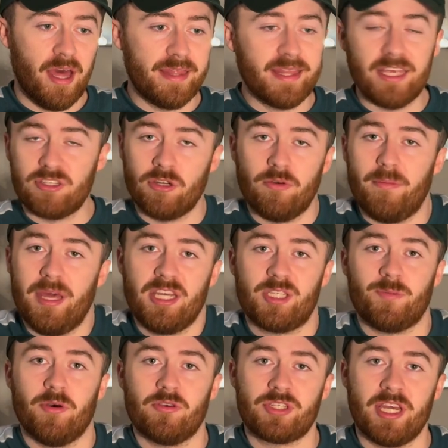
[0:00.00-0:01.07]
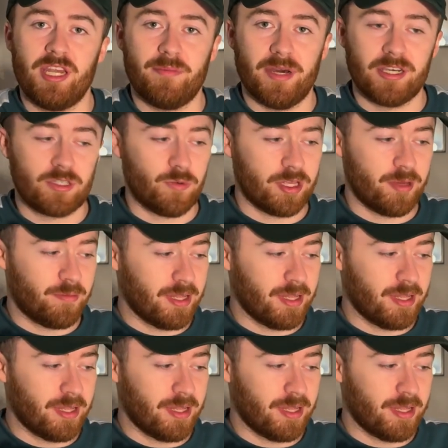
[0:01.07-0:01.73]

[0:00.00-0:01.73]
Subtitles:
there's not many small centre-backs when you're